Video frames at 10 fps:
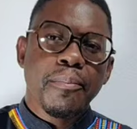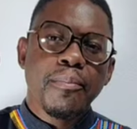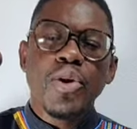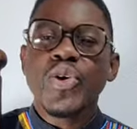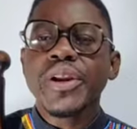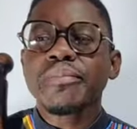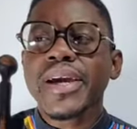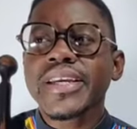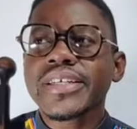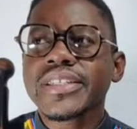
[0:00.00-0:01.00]
Molweni
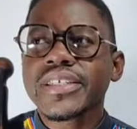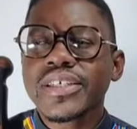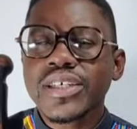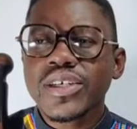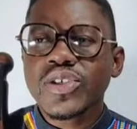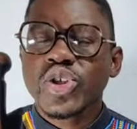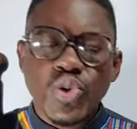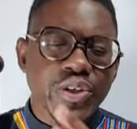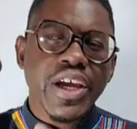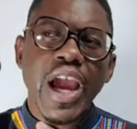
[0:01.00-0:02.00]
Bagiti.
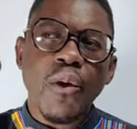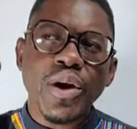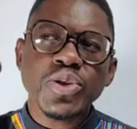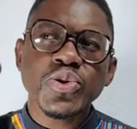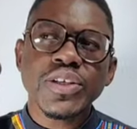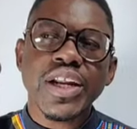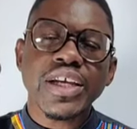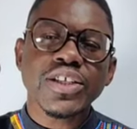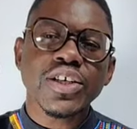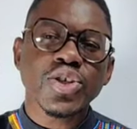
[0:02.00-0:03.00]
Today I want to
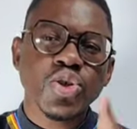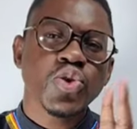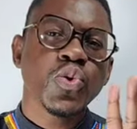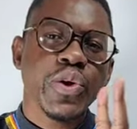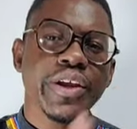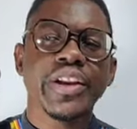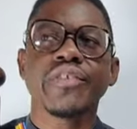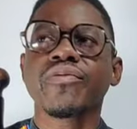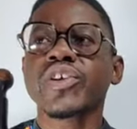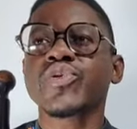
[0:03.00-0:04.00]
address two
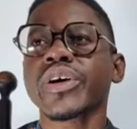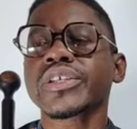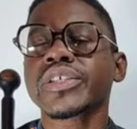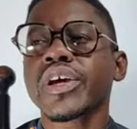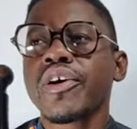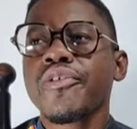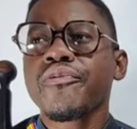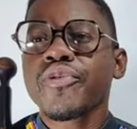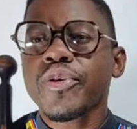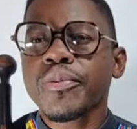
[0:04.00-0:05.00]
individuals
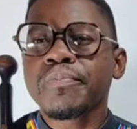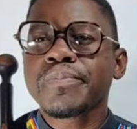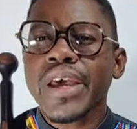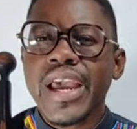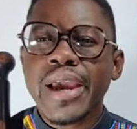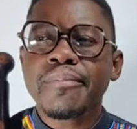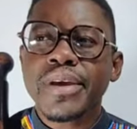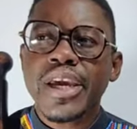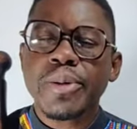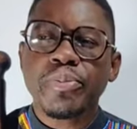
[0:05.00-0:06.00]
from the
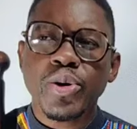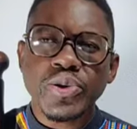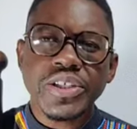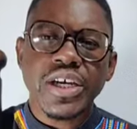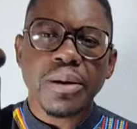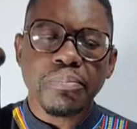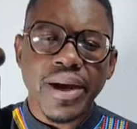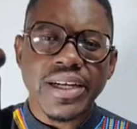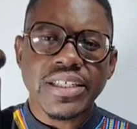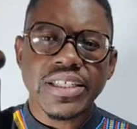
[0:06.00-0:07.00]
MK political
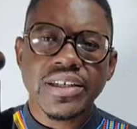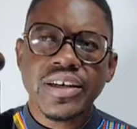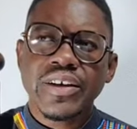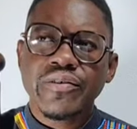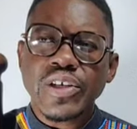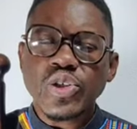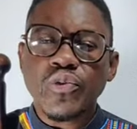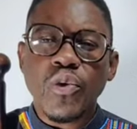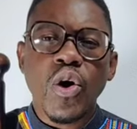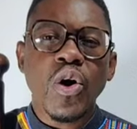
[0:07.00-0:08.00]
party. First
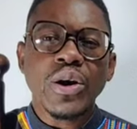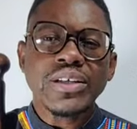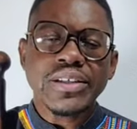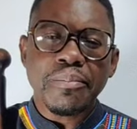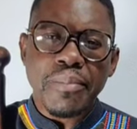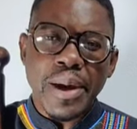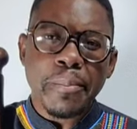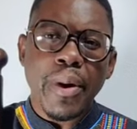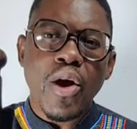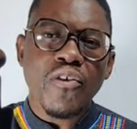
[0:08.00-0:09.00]
of all is the
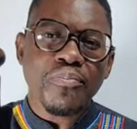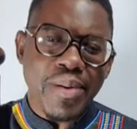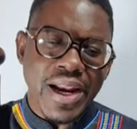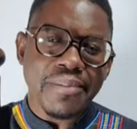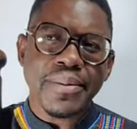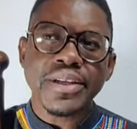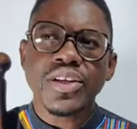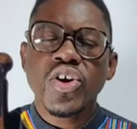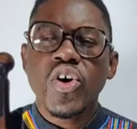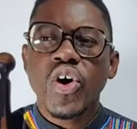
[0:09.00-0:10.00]
Member of
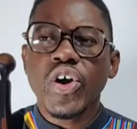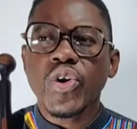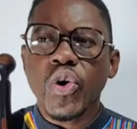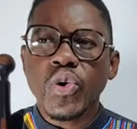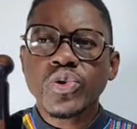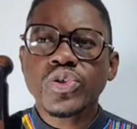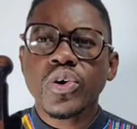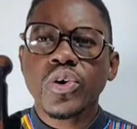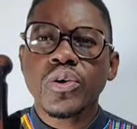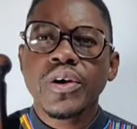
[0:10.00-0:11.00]
Parliament and
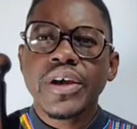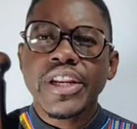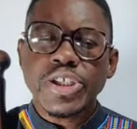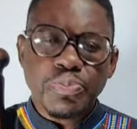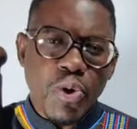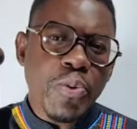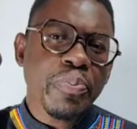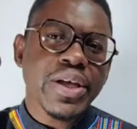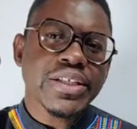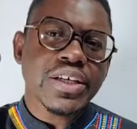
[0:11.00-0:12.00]
also the
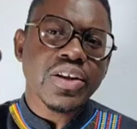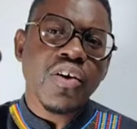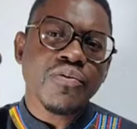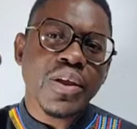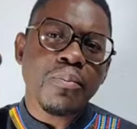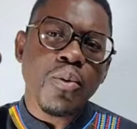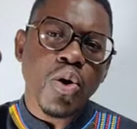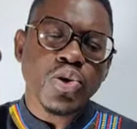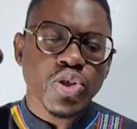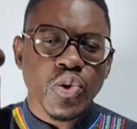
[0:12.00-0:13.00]
spokesperson of the
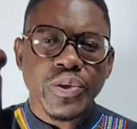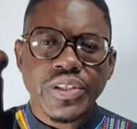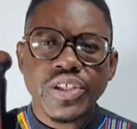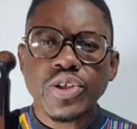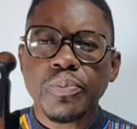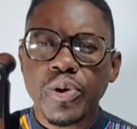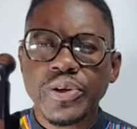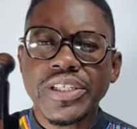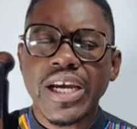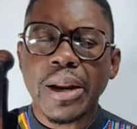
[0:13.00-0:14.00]
Mkhonto weSizwe
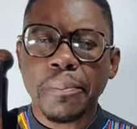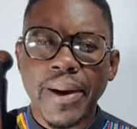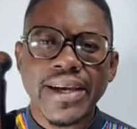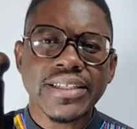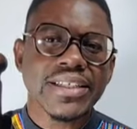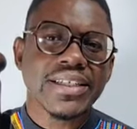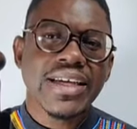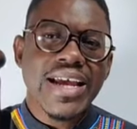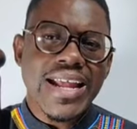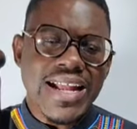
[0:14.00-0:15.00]
political party,
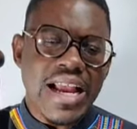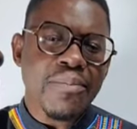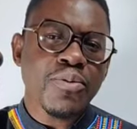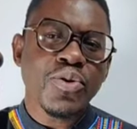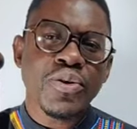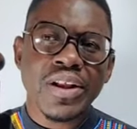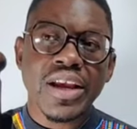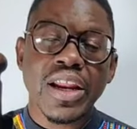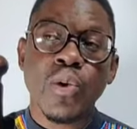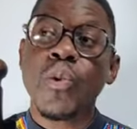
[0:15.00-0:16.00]
Nhlamulo
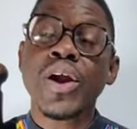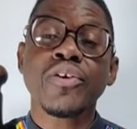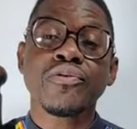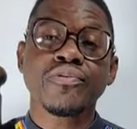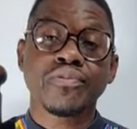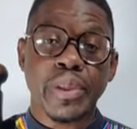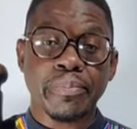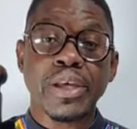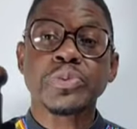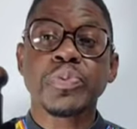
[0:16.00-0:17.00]
Ndlela, one of the
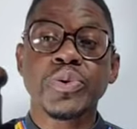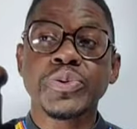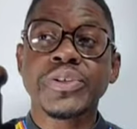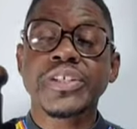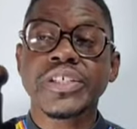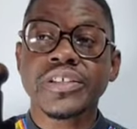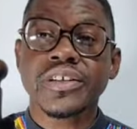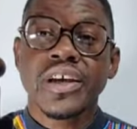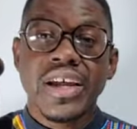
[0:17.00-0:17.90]
best politicians